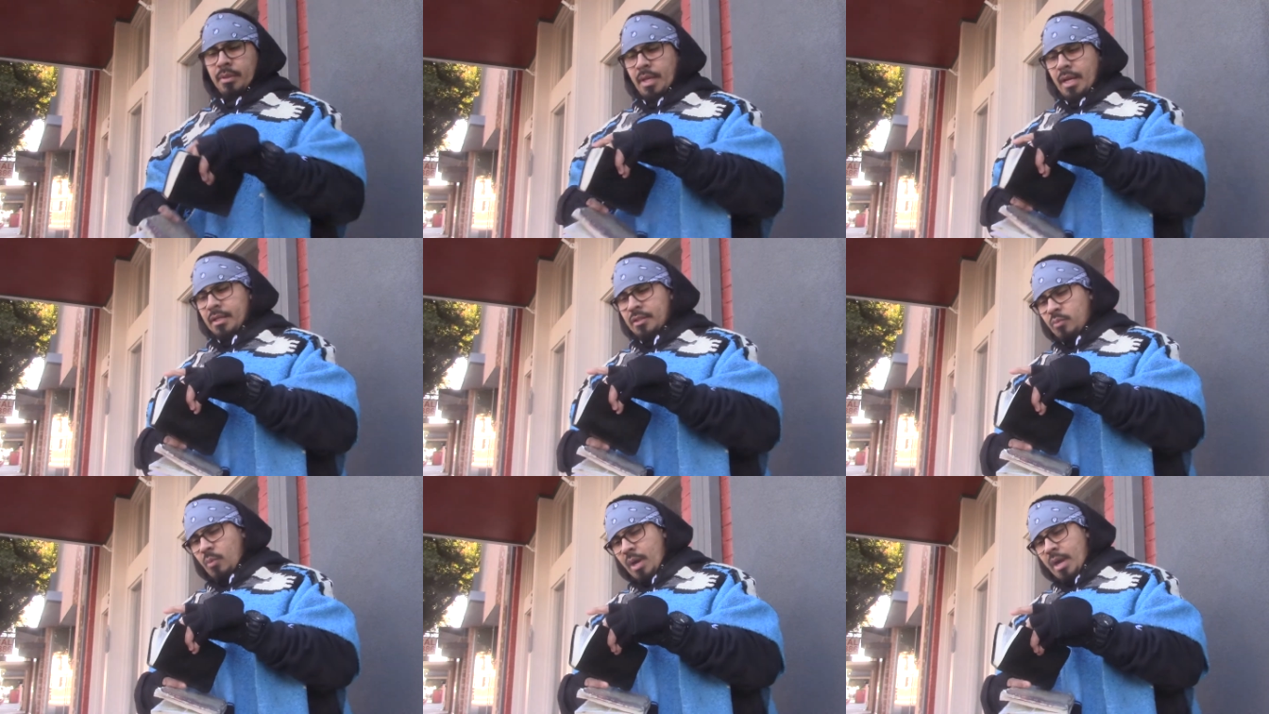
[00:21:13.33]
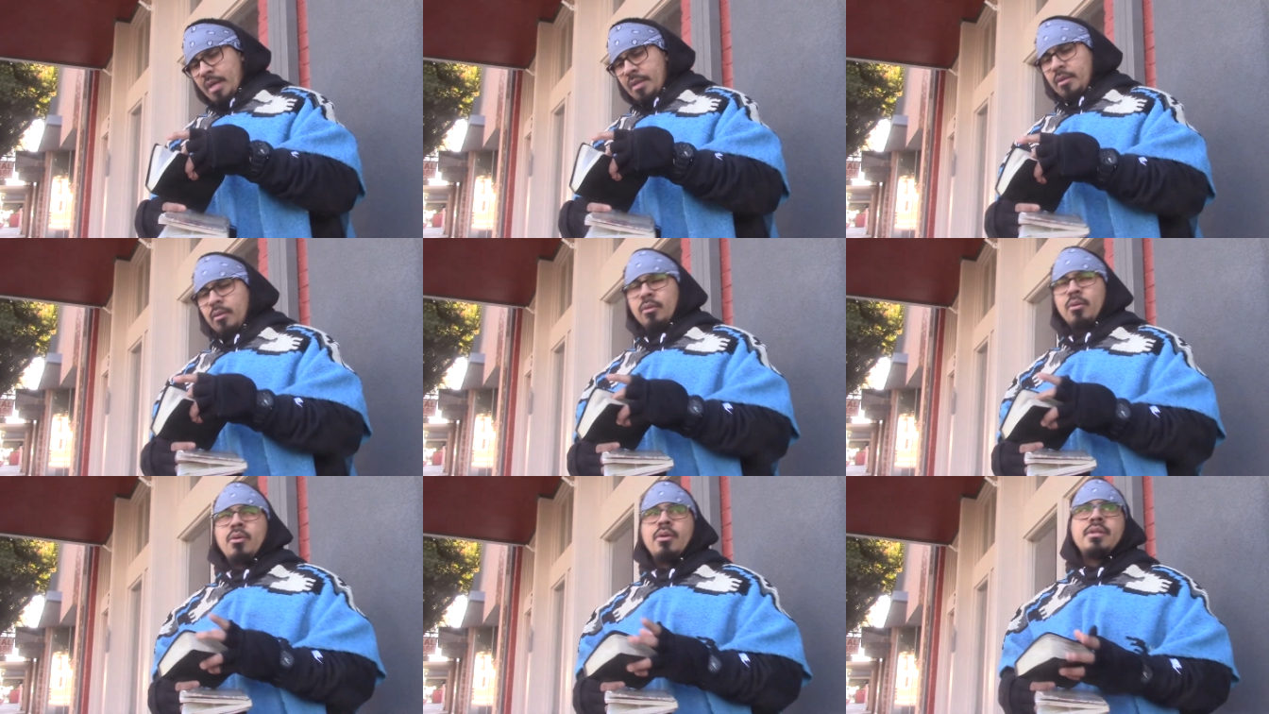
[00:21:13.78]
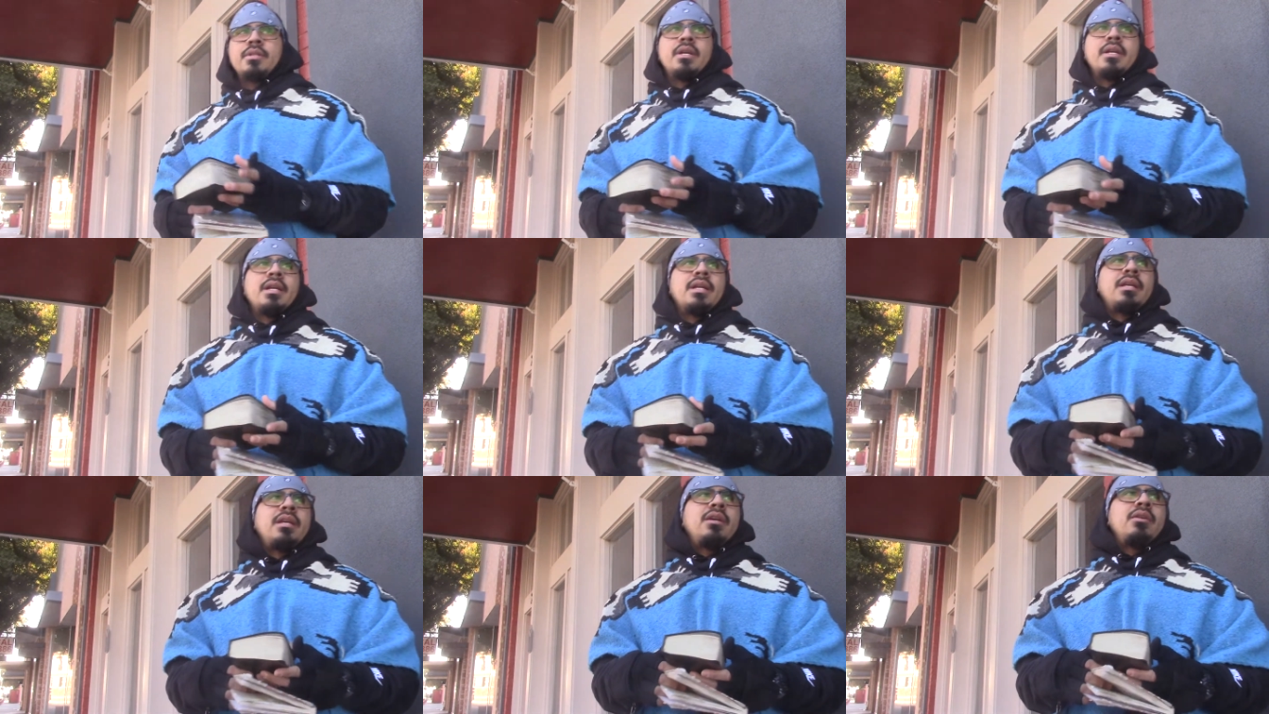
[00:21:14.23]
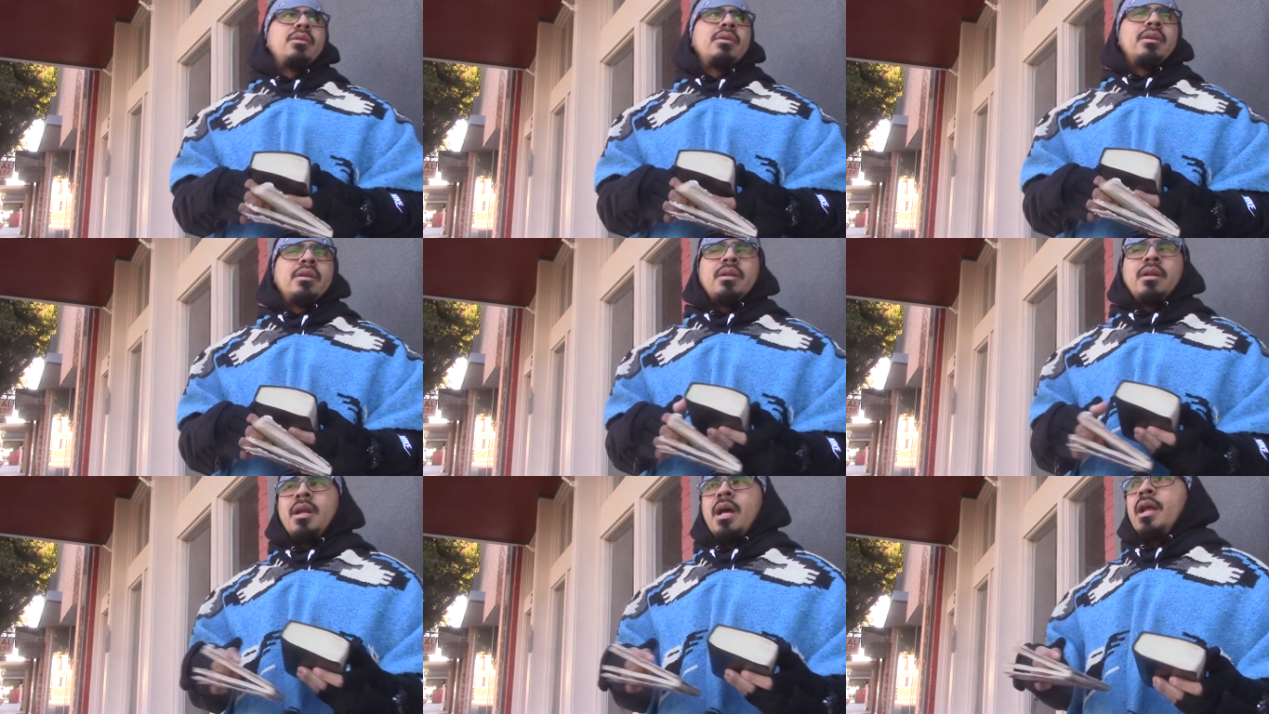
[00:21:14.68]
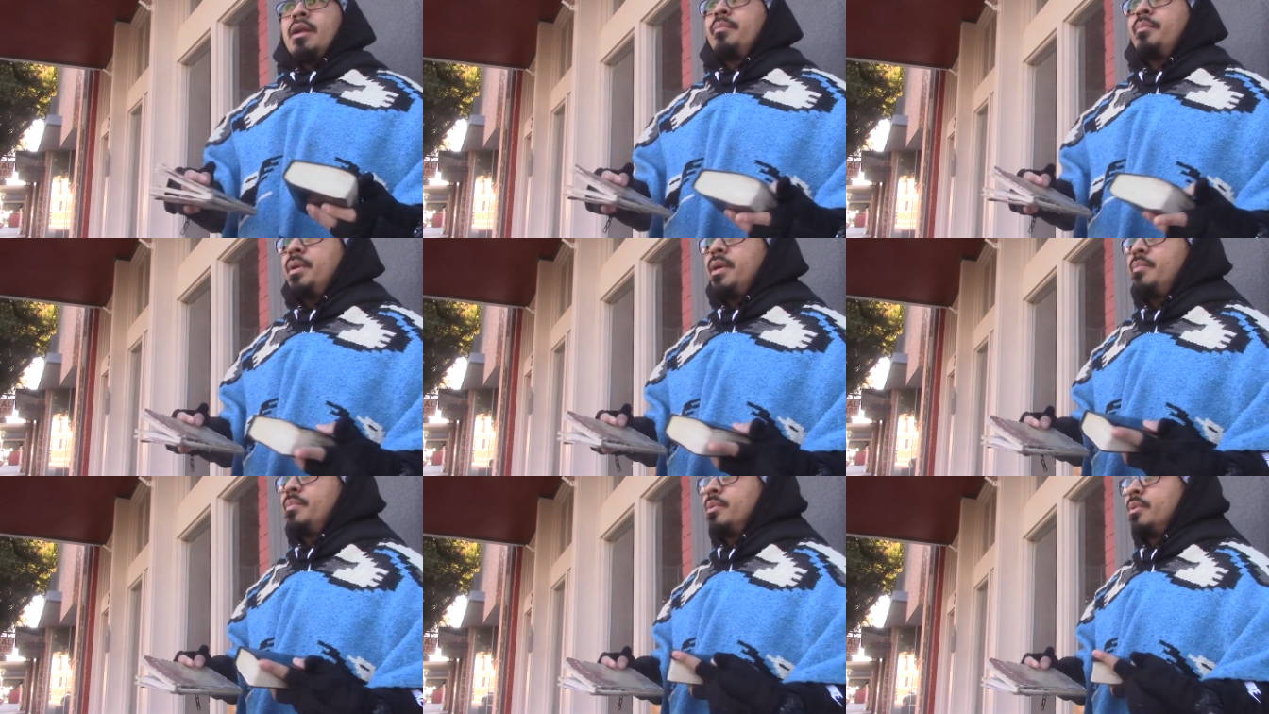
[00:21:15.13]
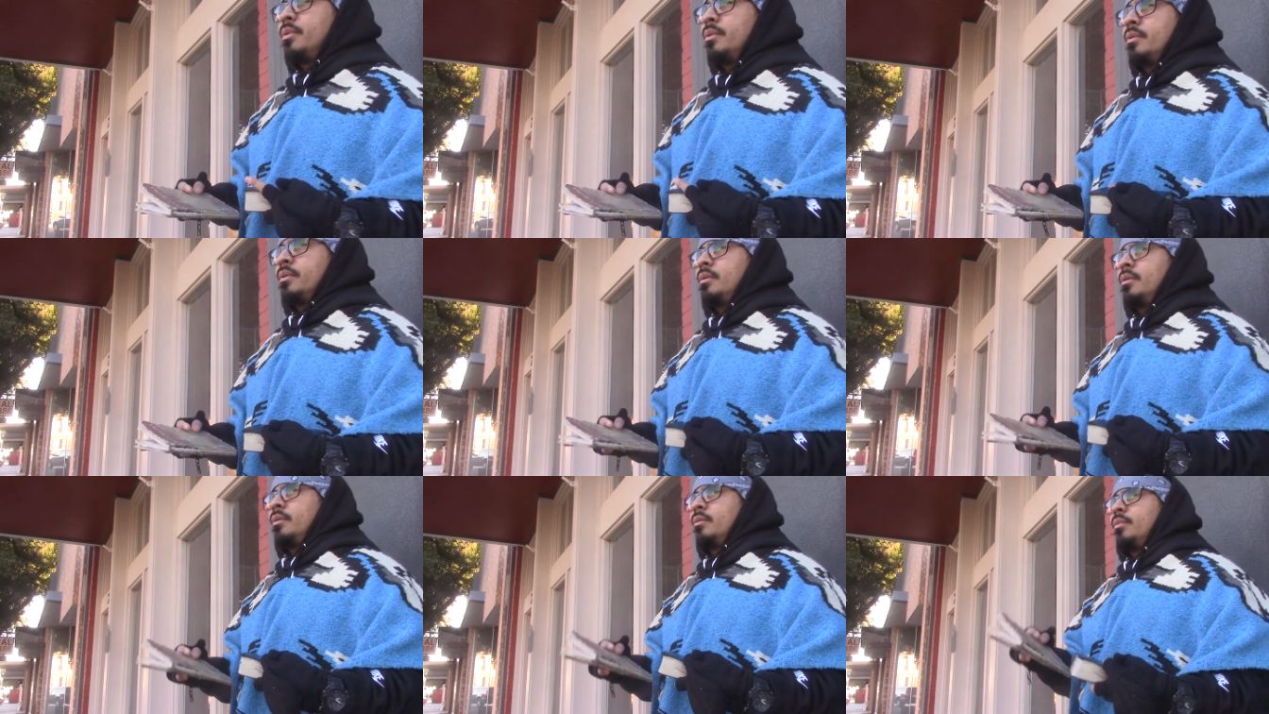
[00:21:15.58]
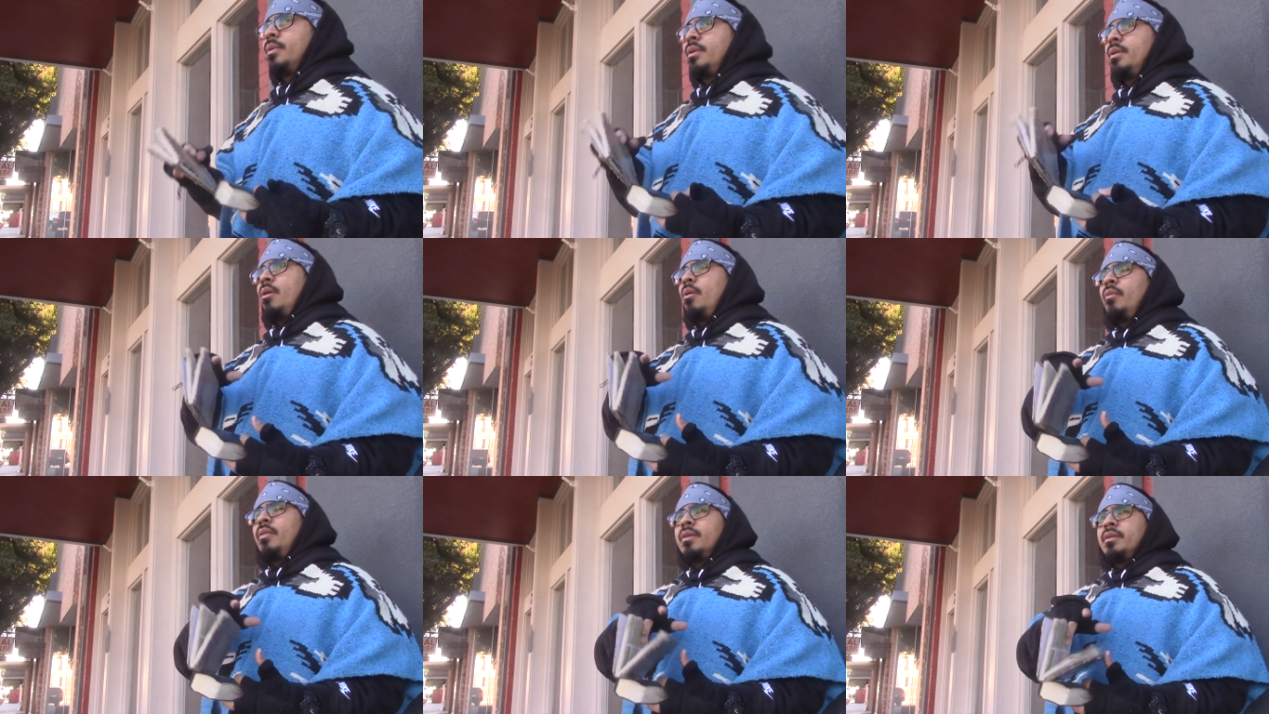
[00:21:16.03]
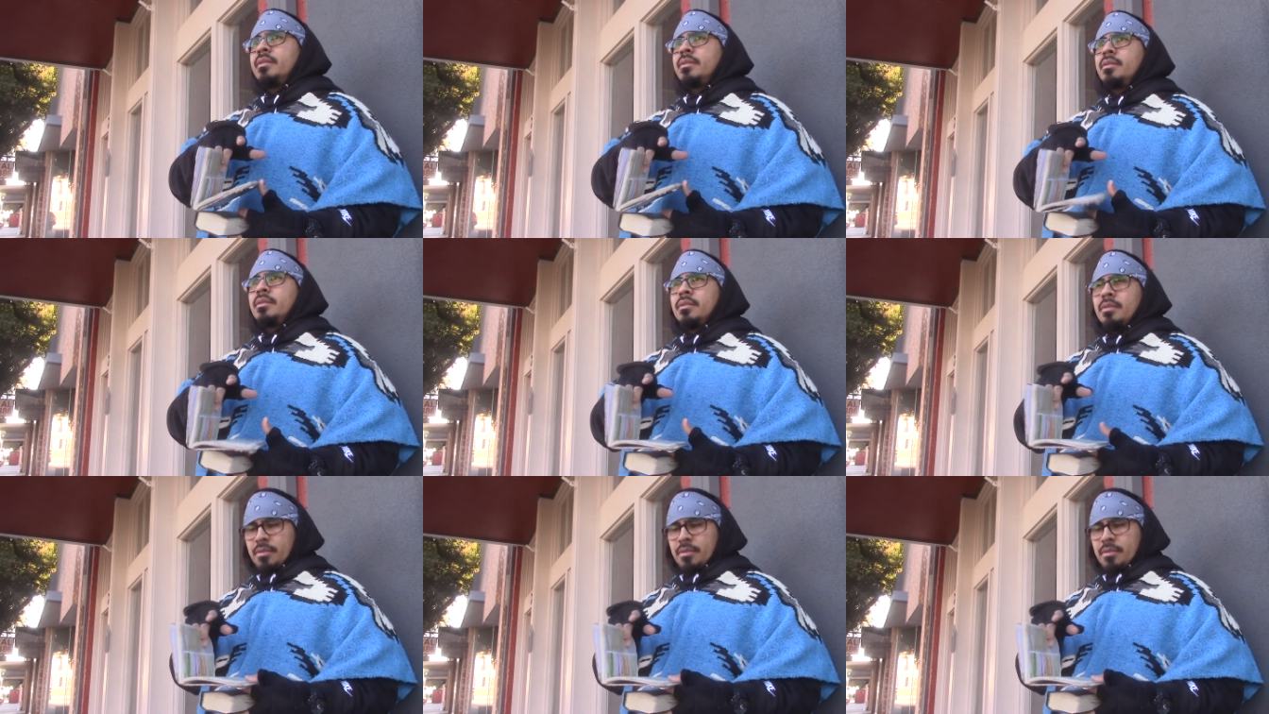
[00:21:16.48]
But that's why the Lord is gonna kill a lot of people. You know this.